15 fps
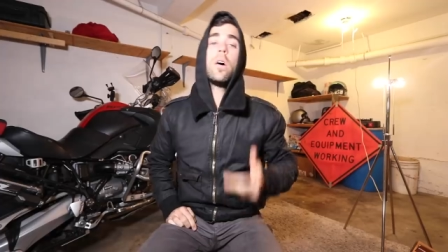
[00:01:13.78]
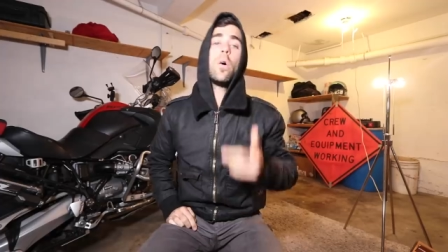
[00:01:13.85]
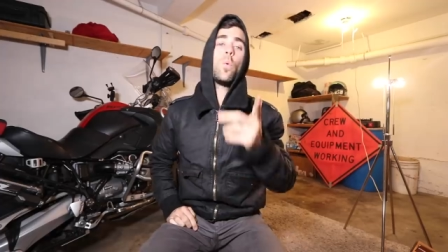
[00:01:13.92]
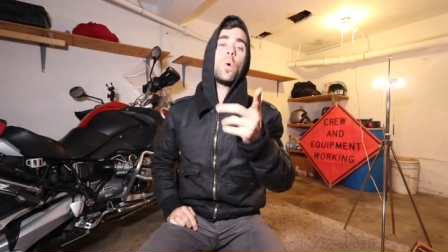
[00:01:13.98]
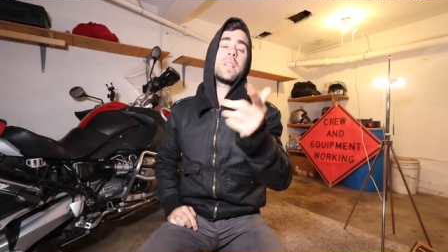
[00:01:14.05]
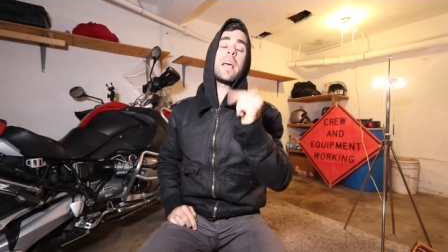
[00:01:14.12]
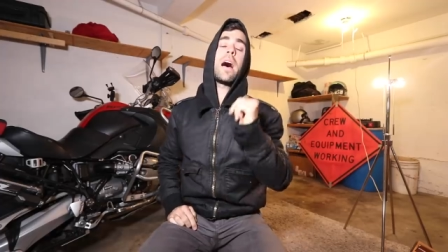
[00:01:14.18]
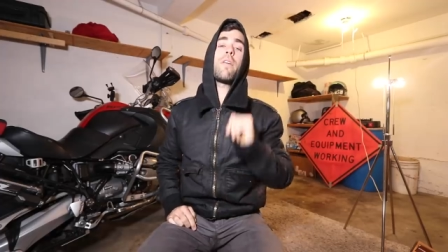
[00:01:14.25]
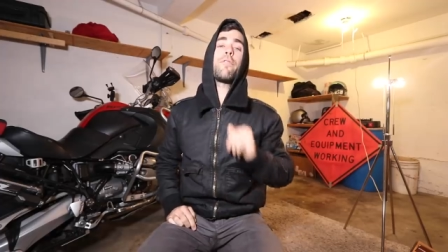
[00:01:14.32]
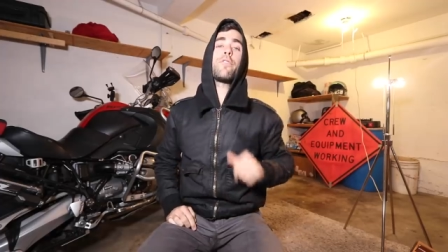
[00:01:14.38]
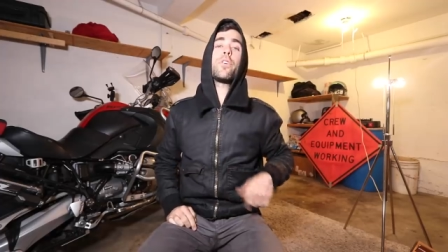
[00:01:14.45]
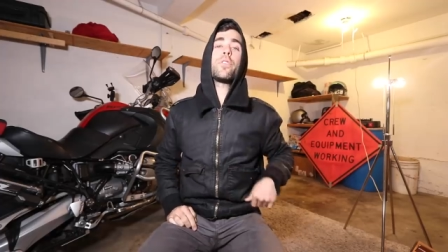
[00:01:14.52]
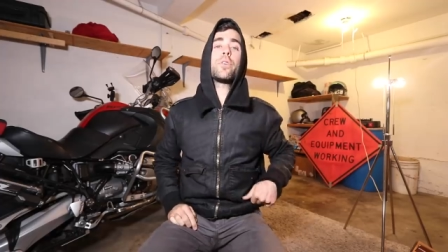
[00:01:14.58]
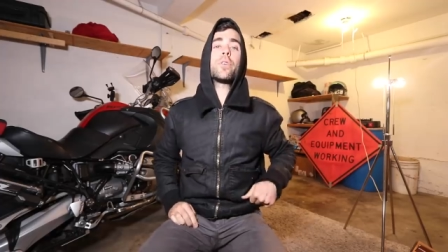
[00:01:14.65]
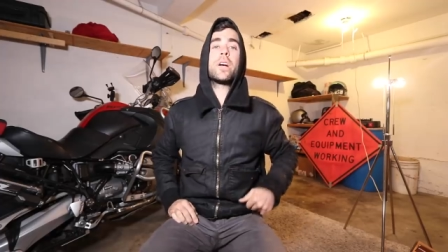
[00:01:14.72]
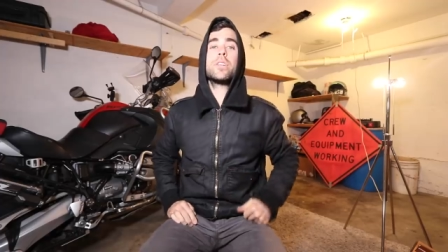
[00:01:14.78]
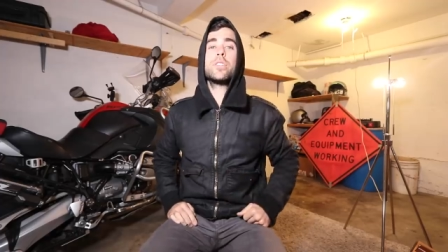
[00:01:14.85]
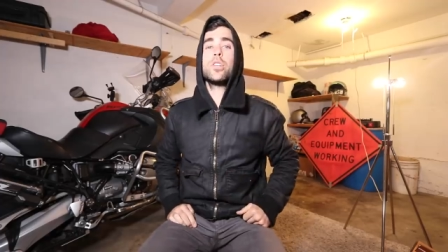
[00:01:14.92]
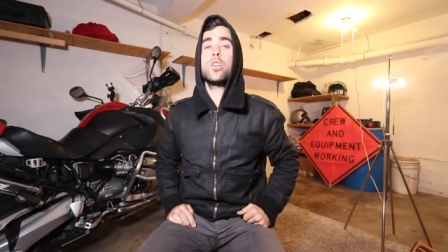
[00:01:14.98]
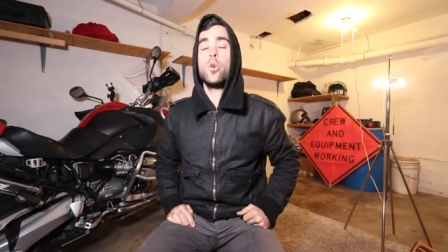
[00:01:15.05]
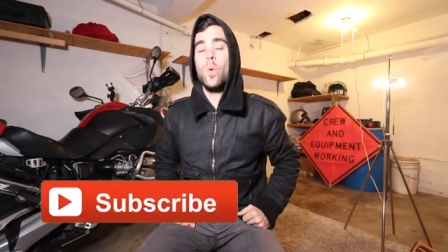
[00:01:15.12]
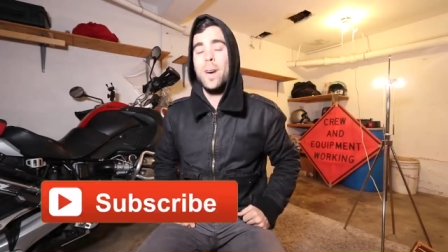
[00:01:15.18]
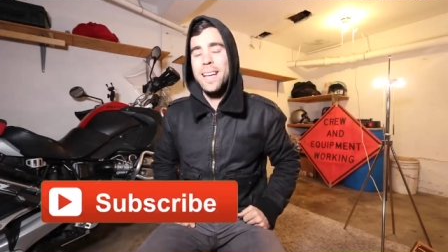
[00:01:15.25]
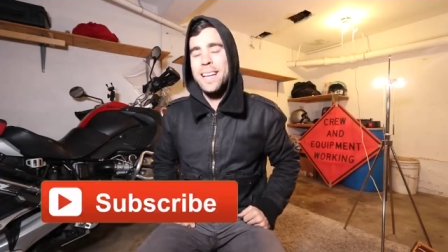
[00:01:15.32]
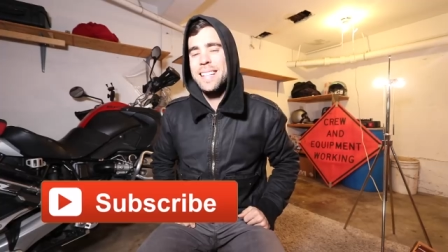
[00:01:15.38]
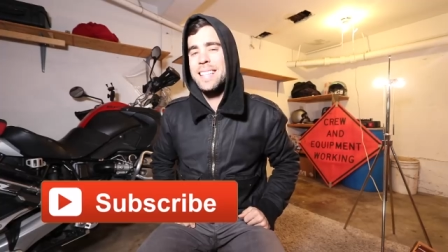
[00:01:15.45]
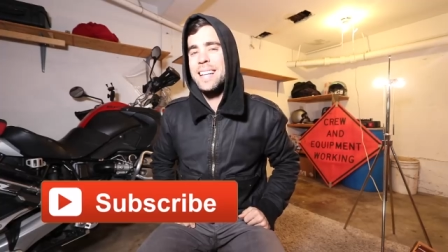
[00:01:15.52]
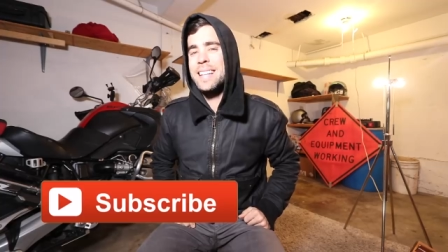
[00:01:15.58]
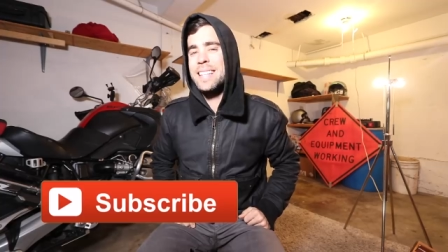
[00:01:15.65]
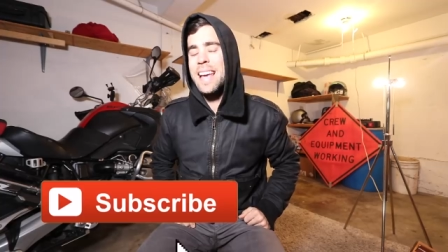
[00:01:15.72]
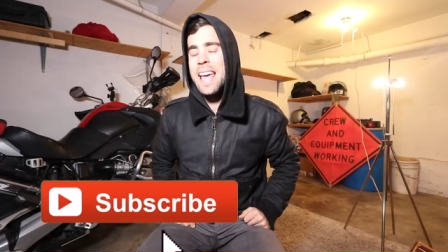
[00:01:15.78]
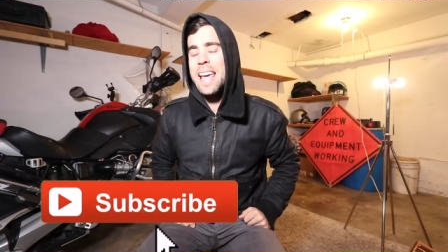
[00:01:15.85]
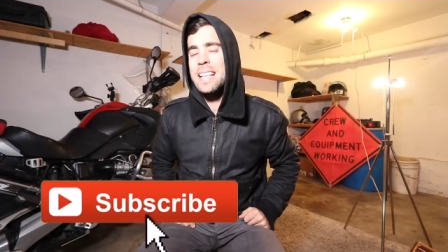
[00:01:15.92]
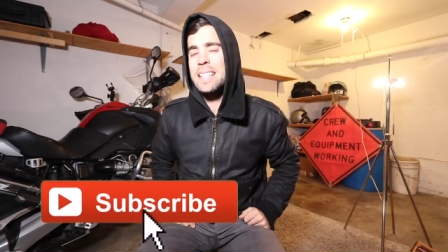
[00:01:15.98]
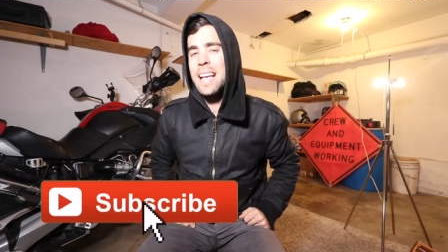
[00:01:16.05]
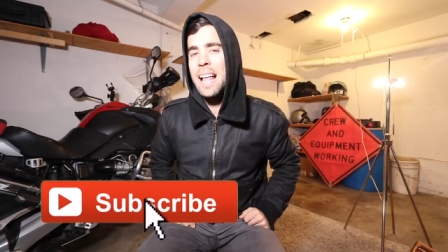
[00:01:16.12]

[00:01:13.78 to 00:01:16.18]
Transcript: Without further ado, today's